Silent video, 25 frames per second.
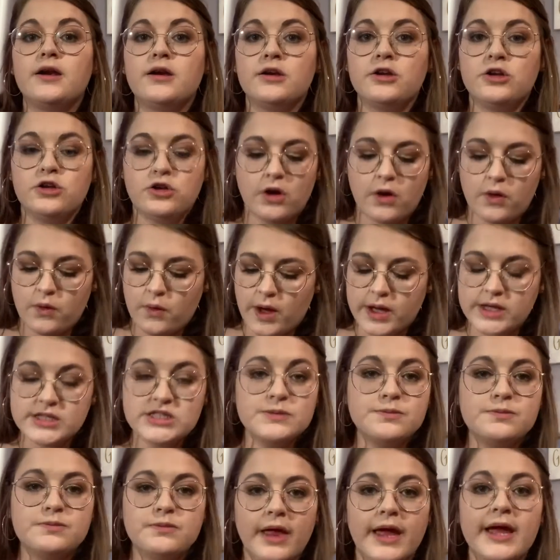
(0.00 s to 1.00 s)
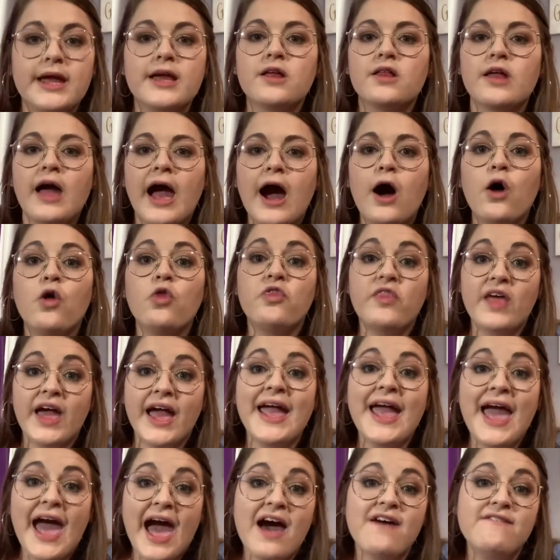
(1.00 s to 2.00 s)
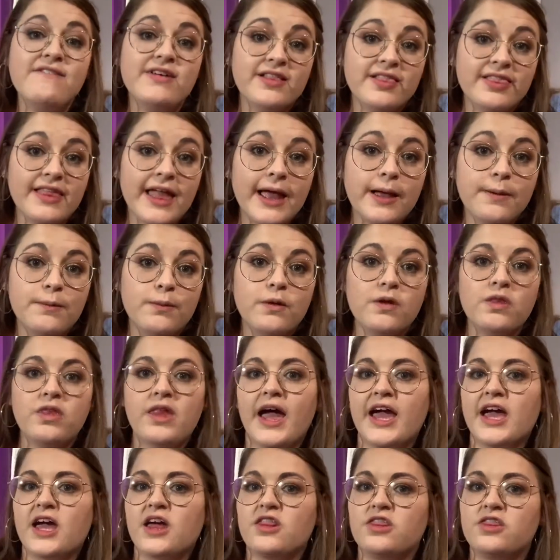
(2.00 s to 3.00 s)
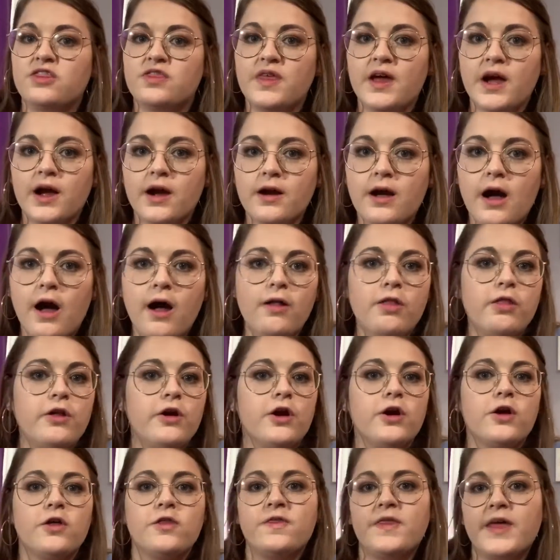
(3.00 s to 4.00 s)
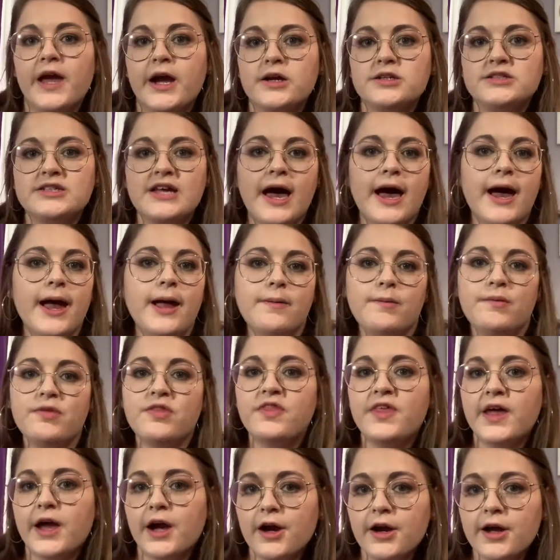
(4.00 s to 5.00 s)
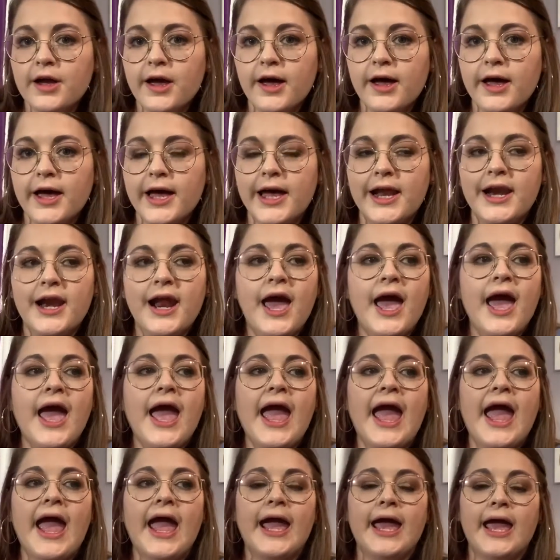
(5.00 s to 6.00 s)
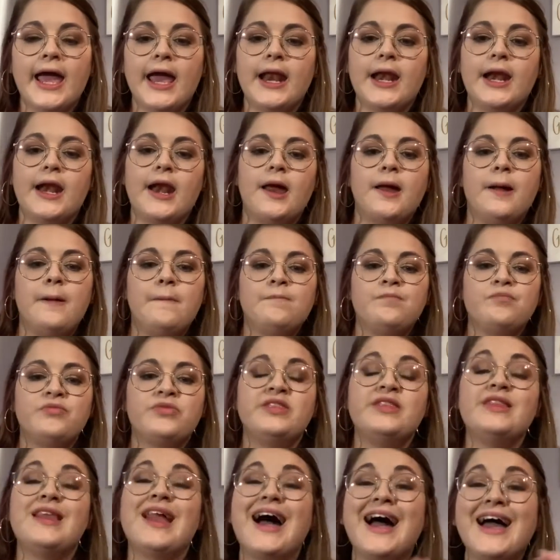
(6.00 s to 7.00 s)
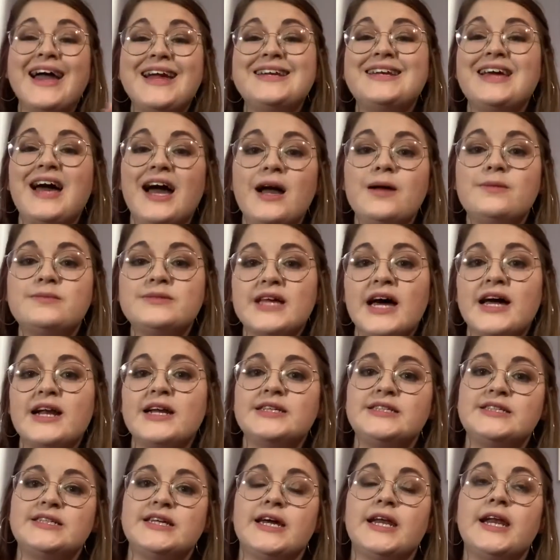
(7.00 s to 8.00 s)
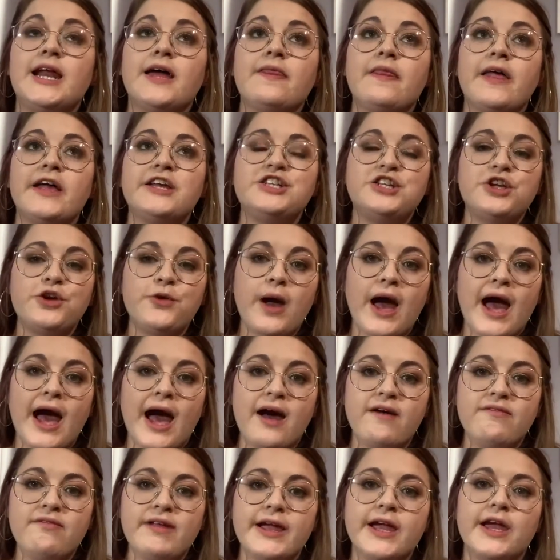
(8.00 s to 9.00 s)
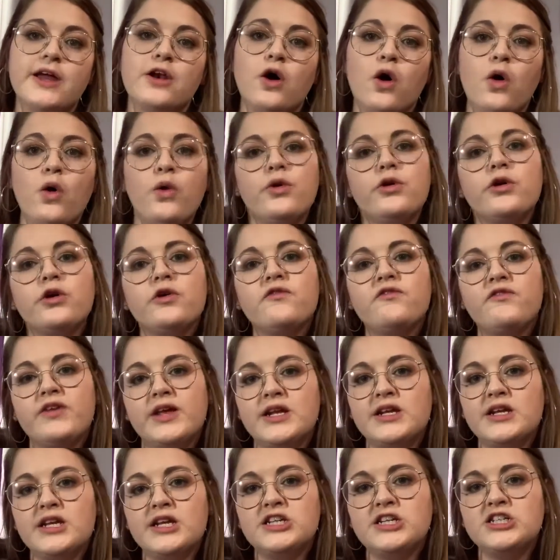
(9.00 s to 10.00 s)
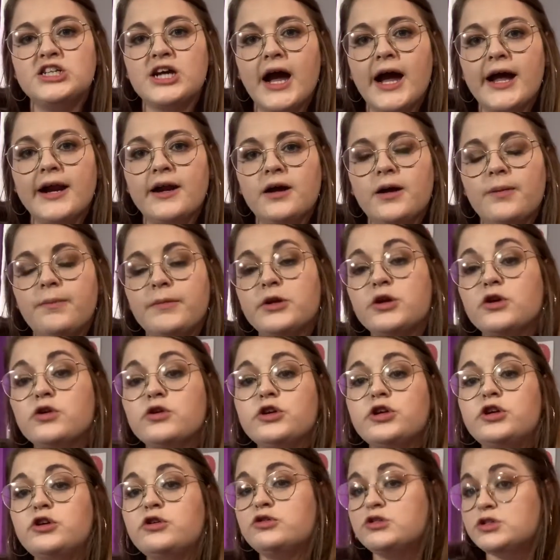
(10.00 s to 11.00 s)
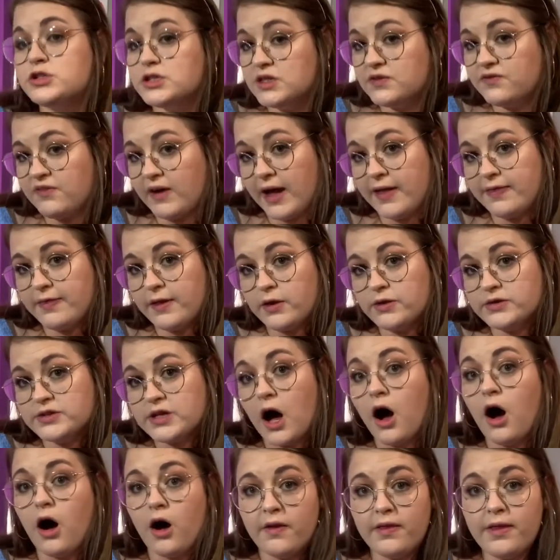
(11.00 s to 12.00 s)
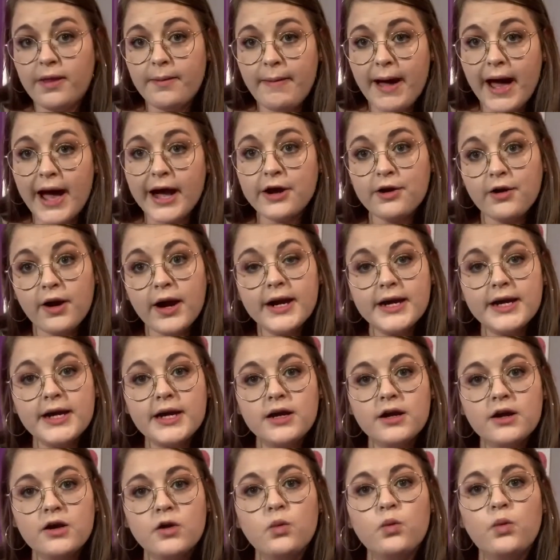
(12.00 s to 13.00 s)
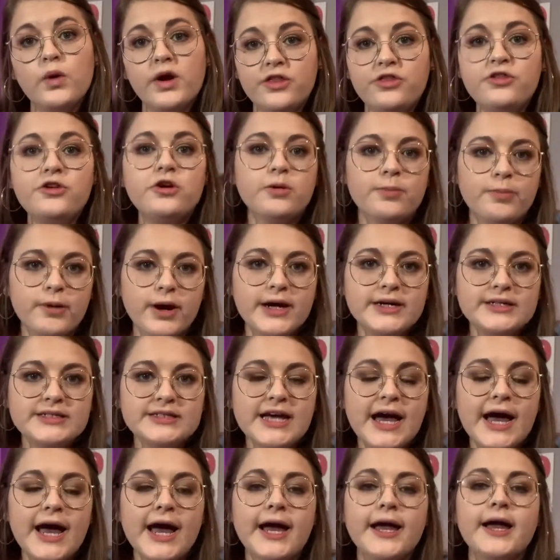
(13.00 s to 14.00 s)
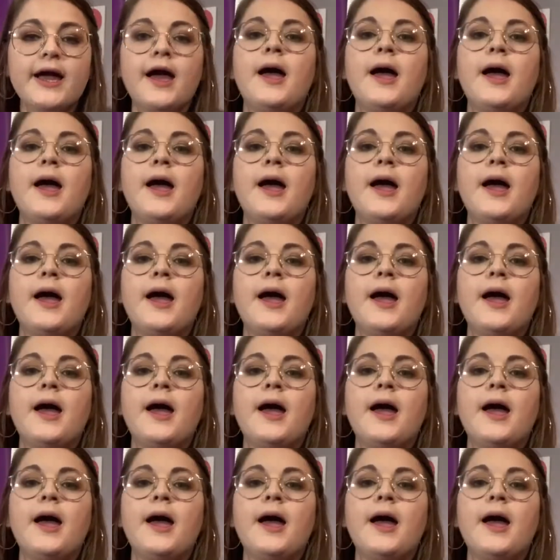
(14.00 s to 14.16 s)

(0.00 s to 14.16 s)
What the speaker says: you know, like how they have it labeled, like their color, their type, their cut, and 9 times out of 10, unless you have like an older vintage item, you'll usually find those on the back right here with your brand tag.